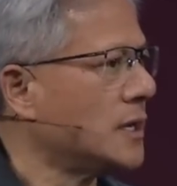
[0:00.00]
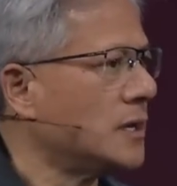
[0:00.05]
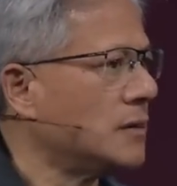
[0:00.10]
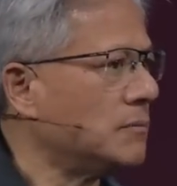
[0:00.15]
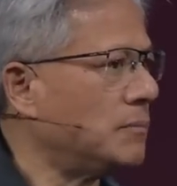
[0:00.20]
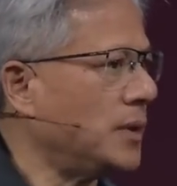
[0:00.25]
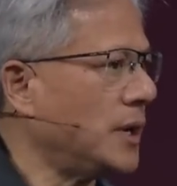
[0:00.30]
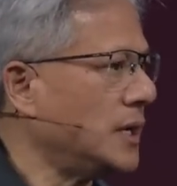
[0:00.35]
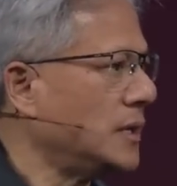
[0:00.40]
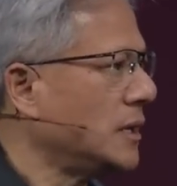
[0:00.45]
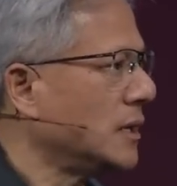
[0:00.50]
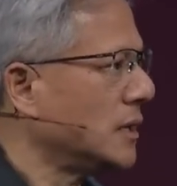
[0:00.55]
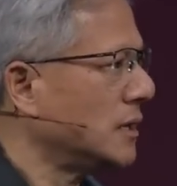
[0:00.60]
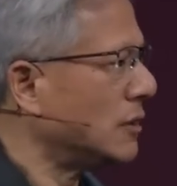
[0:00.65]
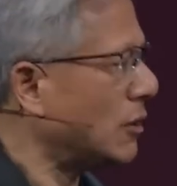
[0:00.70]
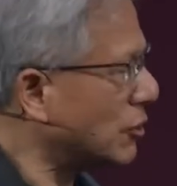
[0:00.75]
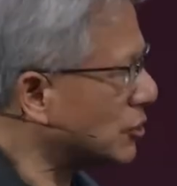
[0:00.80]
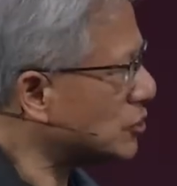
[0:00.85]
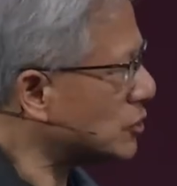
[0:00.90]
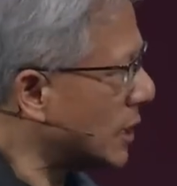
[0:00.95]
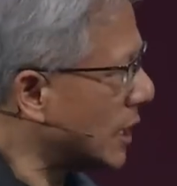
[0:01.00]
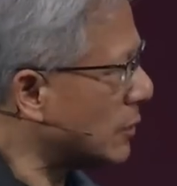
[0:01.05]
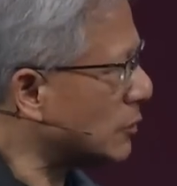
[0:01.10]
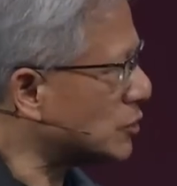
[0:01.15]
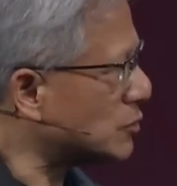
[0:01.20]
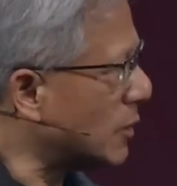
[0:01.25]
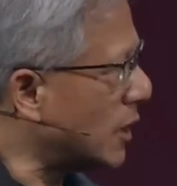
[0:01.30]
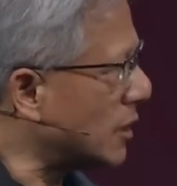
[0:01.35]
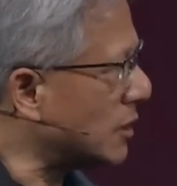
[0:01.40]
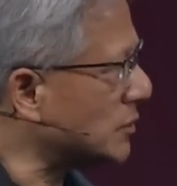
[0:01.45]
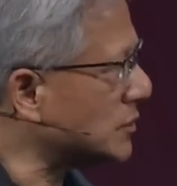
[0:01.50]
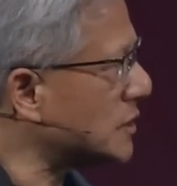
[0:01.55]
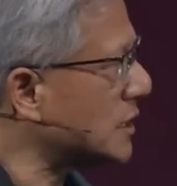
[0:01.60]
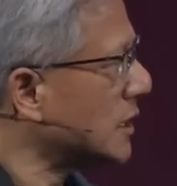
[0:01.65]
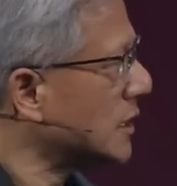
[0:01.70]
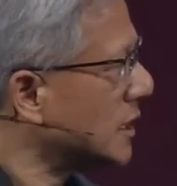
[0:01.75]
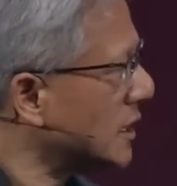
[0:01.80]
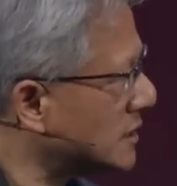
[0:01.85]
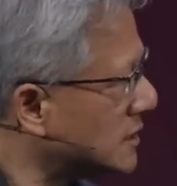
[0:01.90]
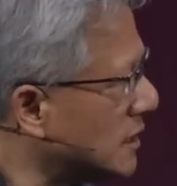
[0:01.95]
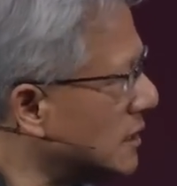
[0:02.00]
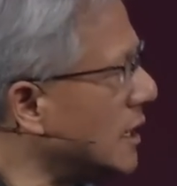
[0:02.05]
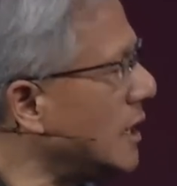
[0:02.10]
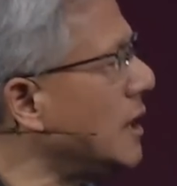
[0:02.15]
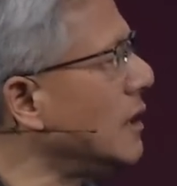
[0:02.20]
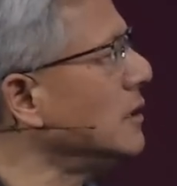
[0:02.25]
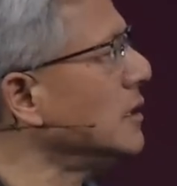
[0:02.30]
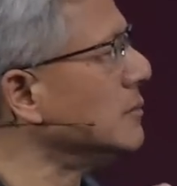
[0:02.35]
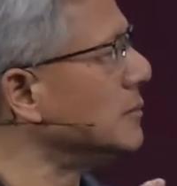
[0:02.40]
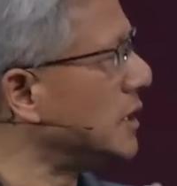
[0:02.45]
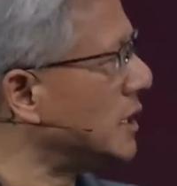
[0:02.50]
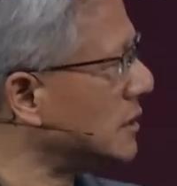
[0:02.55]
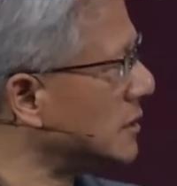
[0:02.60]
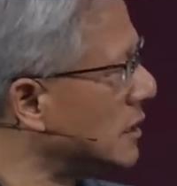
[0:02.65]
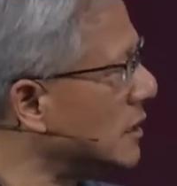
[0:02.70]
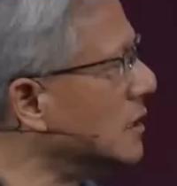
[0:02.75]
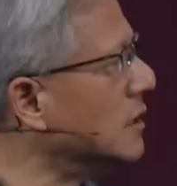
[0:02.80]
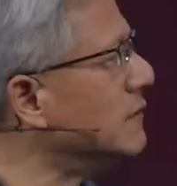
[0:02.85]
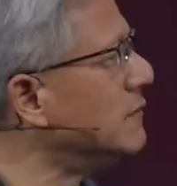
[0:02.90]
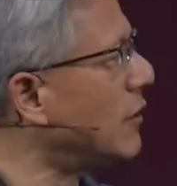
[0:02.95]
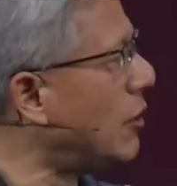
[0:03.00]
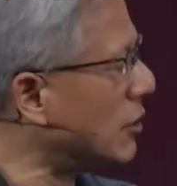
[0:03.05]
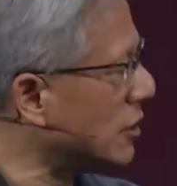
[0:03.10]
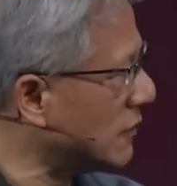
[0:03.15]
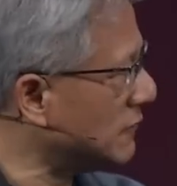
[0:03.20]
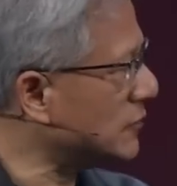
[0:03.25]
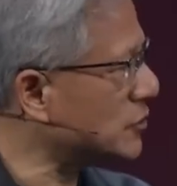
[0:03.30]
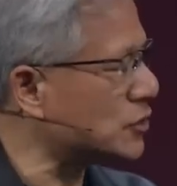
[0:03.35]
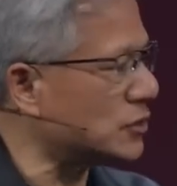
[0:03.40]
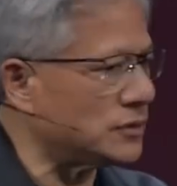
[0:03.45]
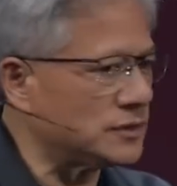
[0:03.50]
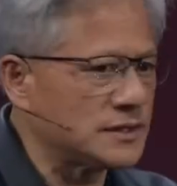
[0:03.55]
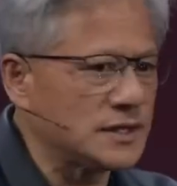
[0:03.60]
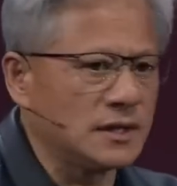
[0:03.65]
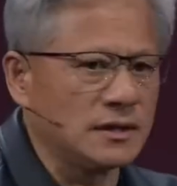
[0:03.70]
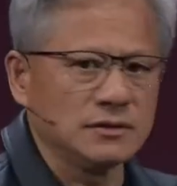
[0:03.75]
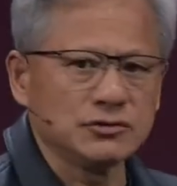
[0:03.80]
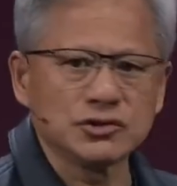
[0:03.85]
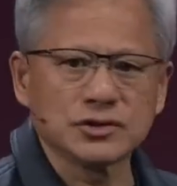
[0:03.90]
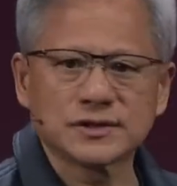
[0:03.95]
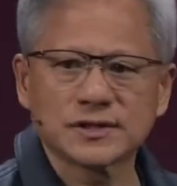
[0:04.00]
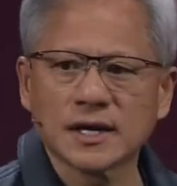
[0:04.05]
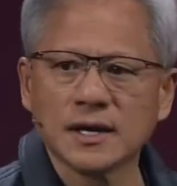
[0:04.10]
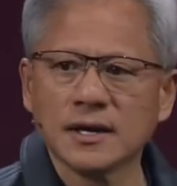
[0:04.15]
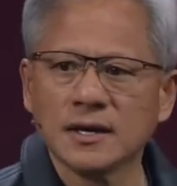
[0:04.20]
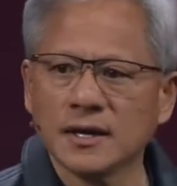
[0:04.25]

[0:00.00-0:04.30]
But large language models is an element of artificial intelligence.